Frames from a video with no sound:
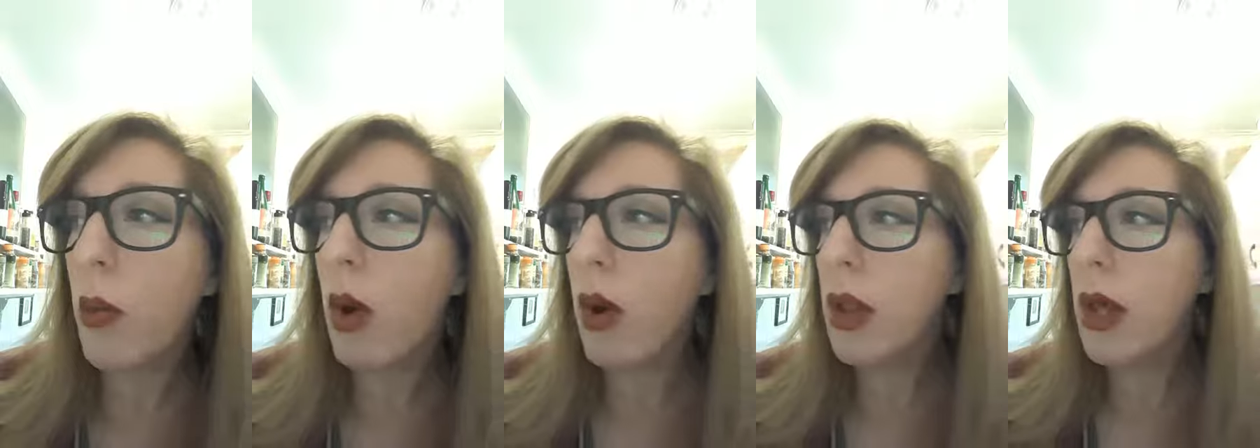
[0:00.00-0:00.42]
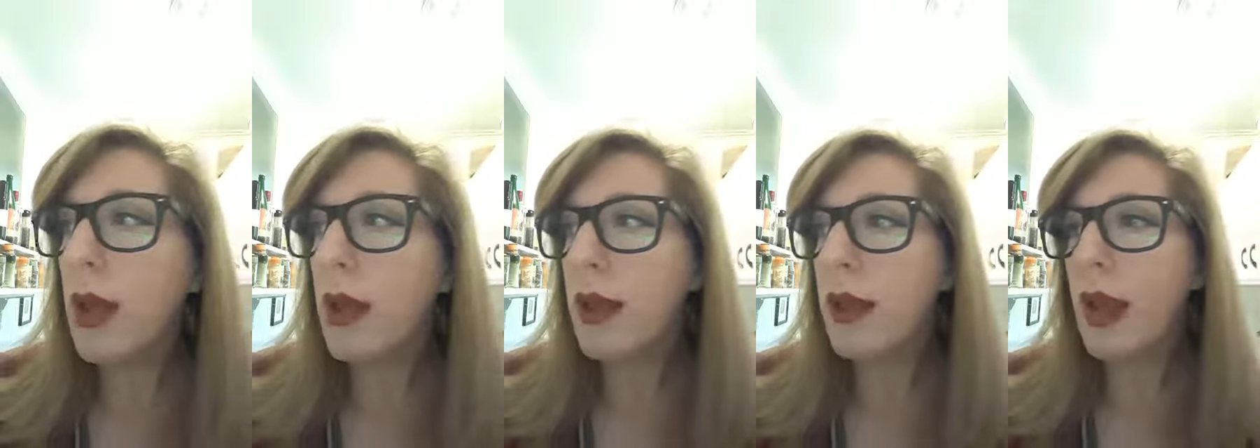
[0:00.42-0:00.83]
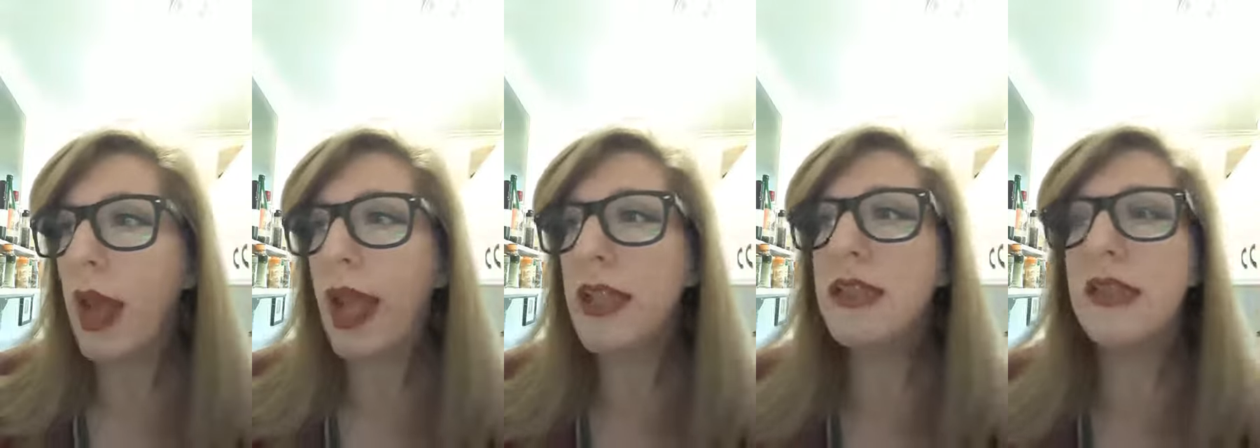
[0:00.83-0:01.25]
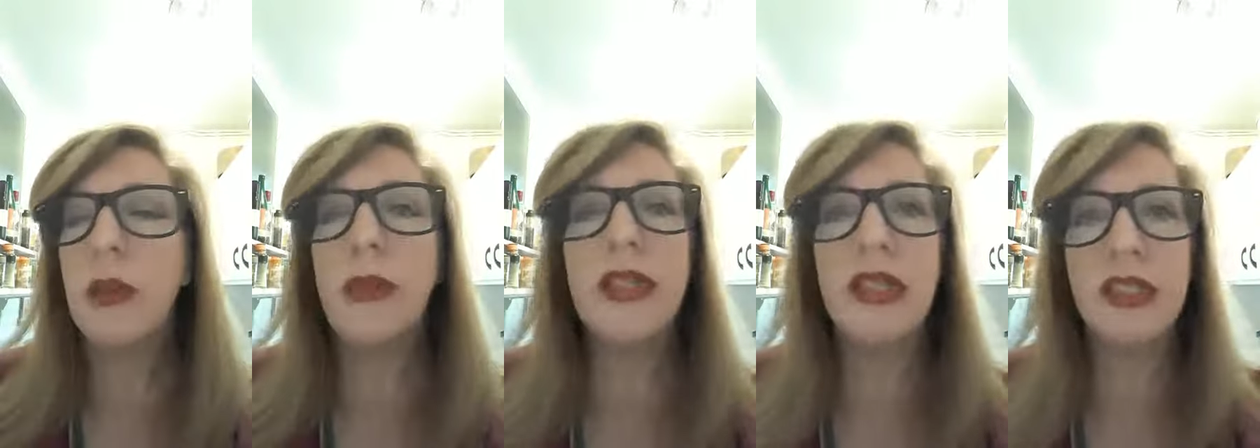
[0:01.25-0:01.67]
wall, and
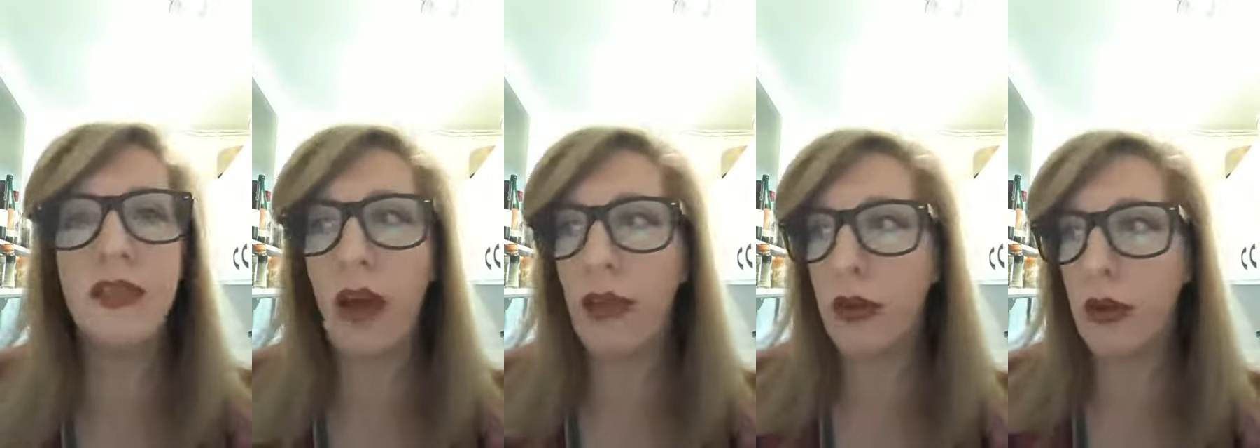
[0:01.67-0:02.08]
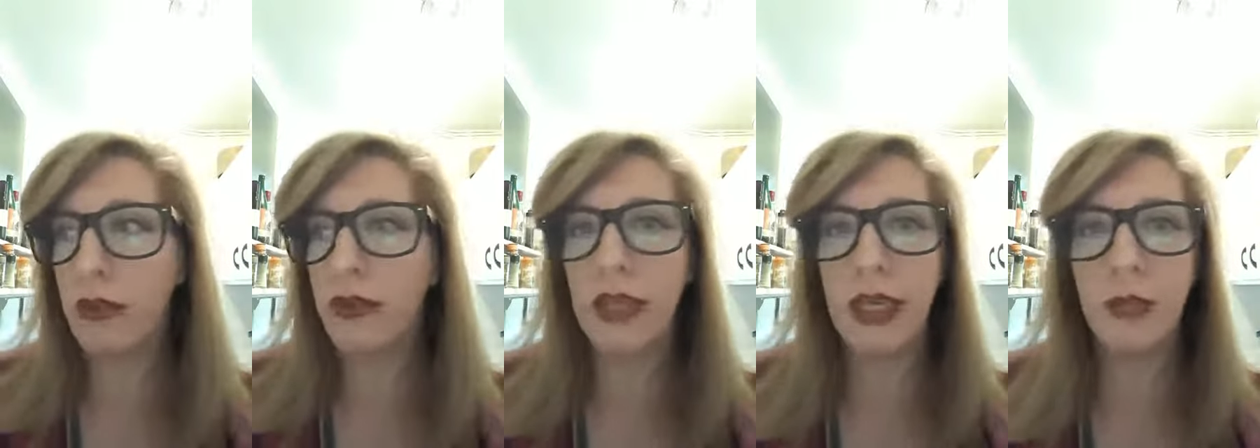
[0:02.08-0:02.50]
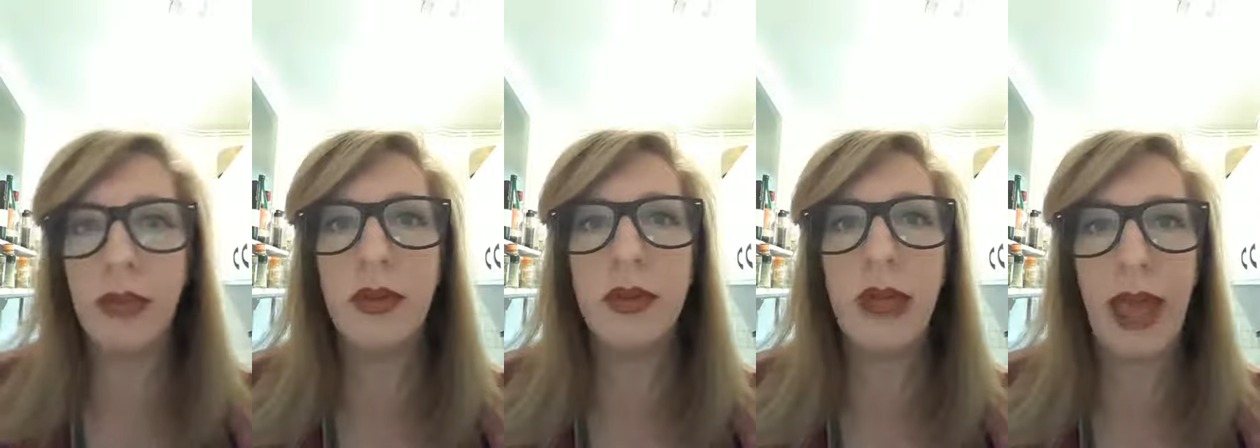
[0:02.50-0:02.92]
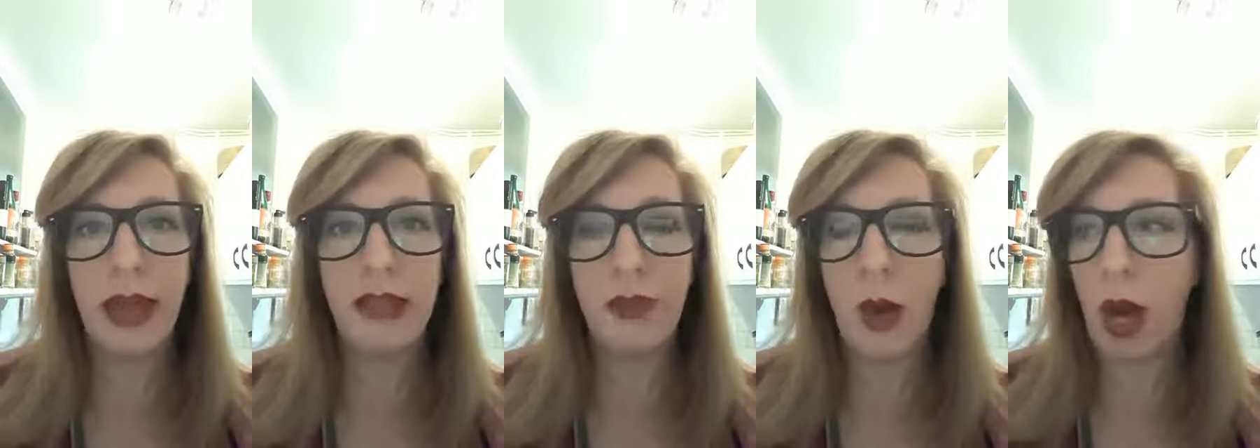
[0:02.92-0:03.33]
summoned his father, Philippe,
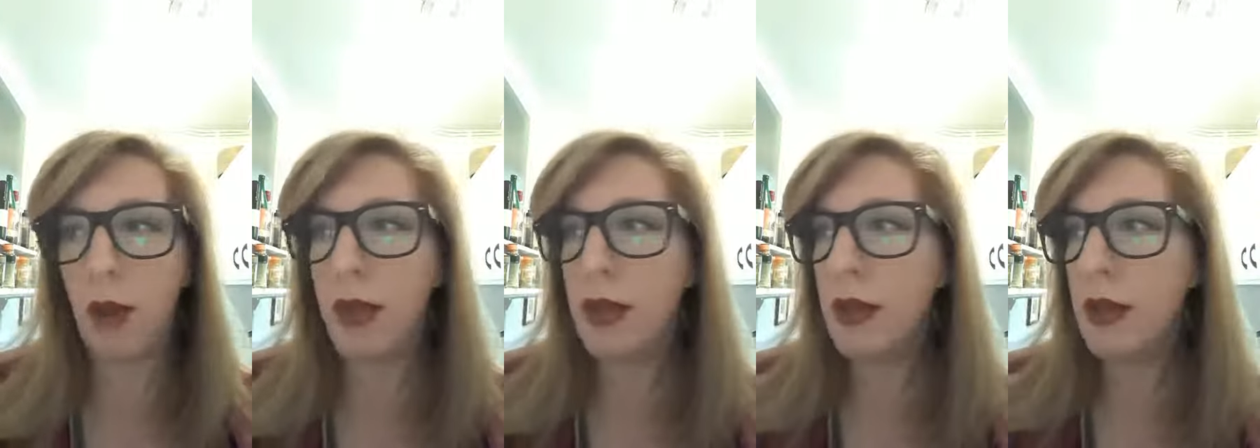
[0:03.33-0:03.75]
and Bob.